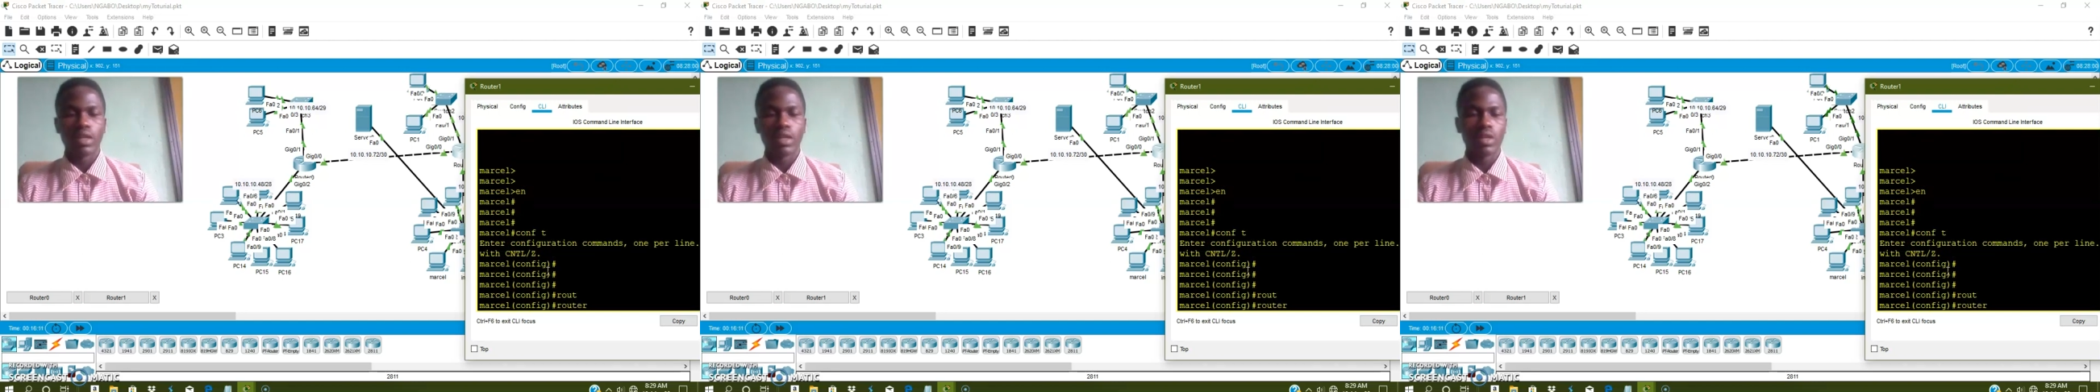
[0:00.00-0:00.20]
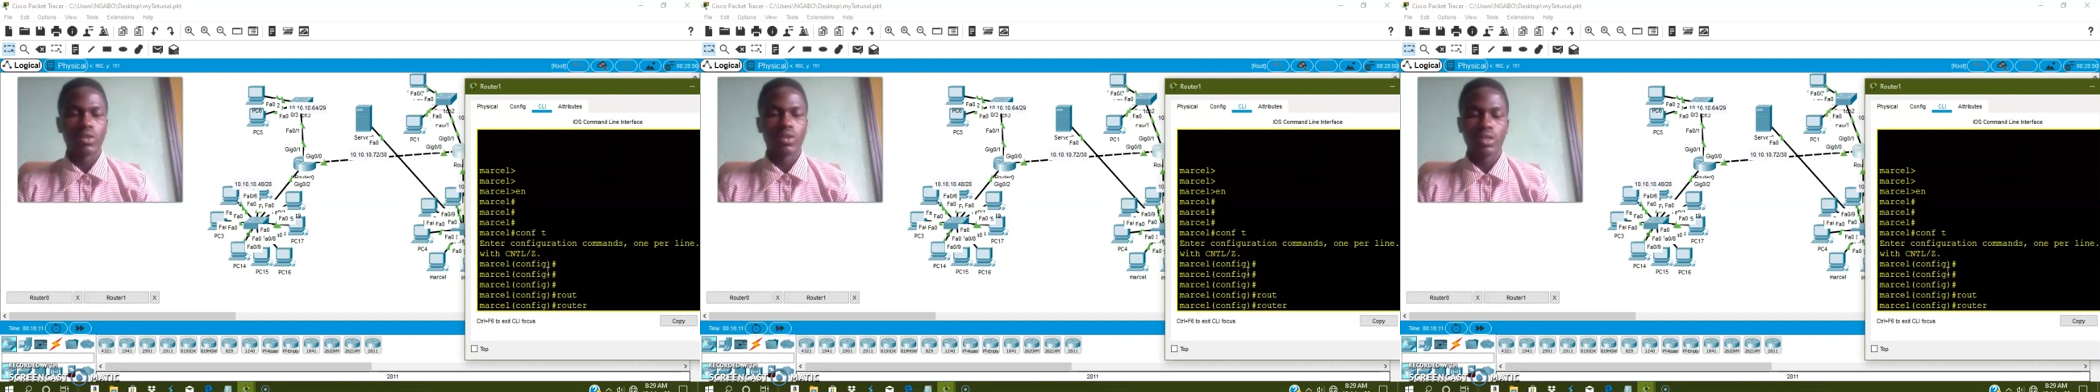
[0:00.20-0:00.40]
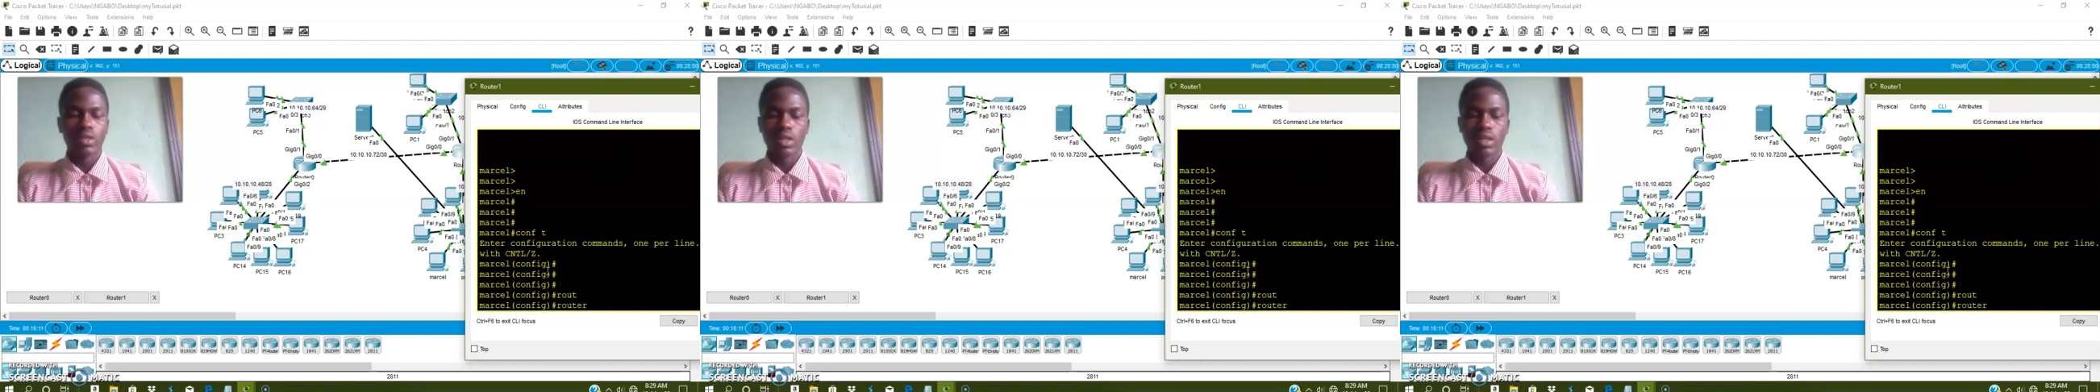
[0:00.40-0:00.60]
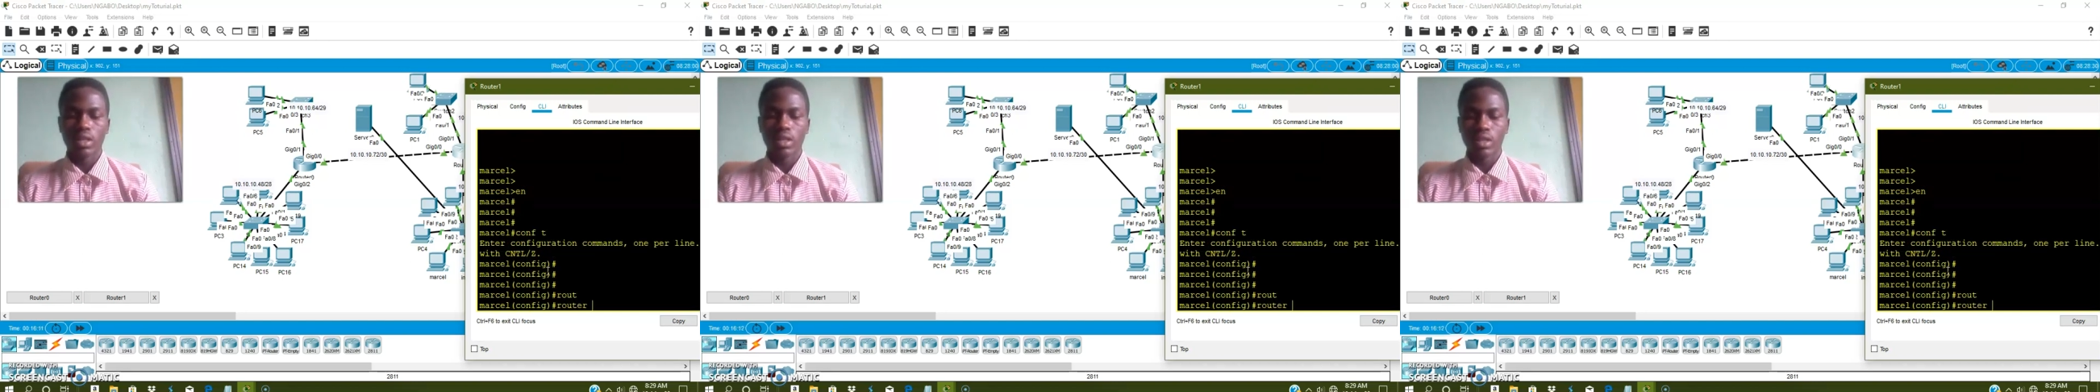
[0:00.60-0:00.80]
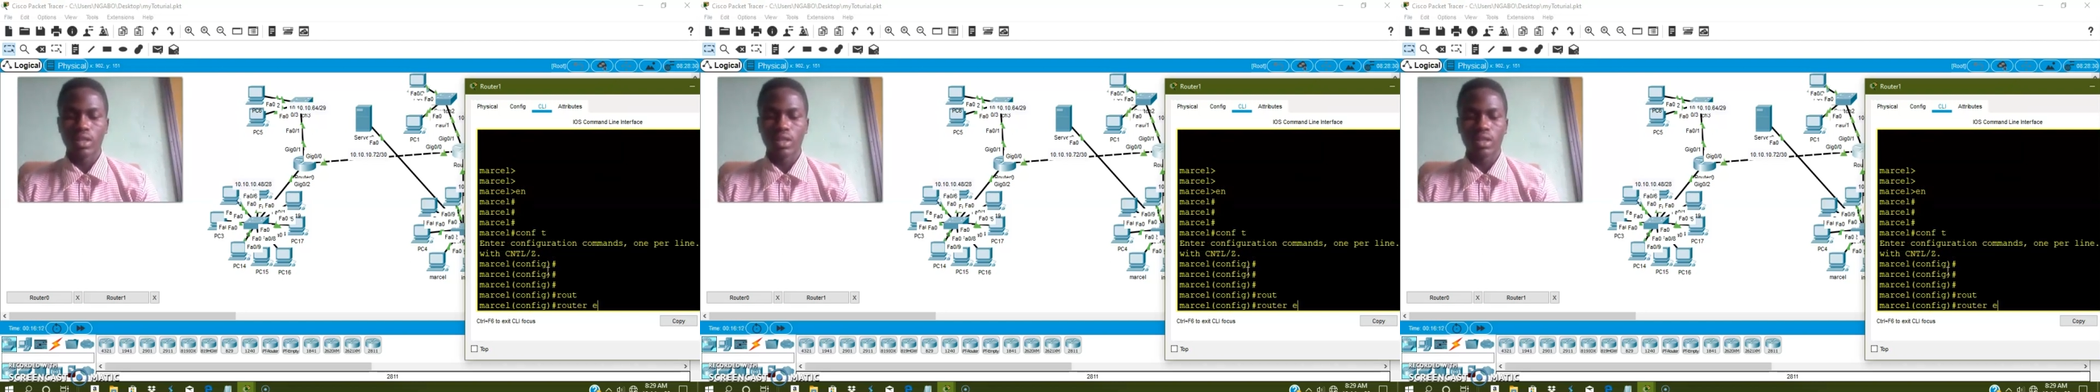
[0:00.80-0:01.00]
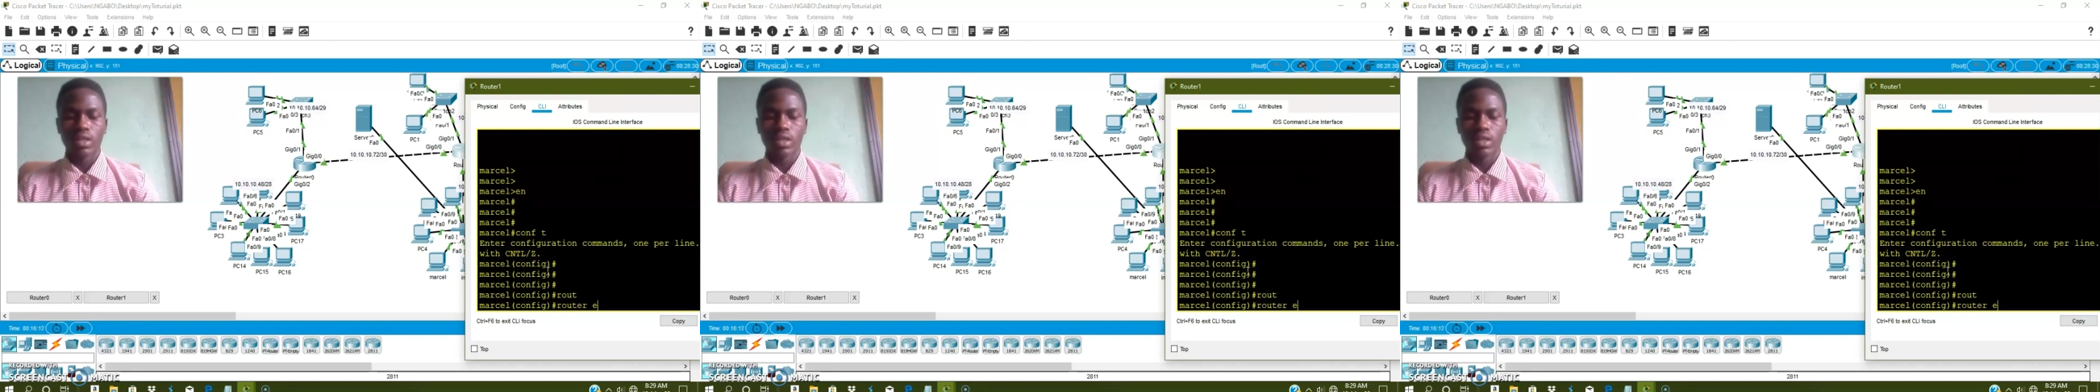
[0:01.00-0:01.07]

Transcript: router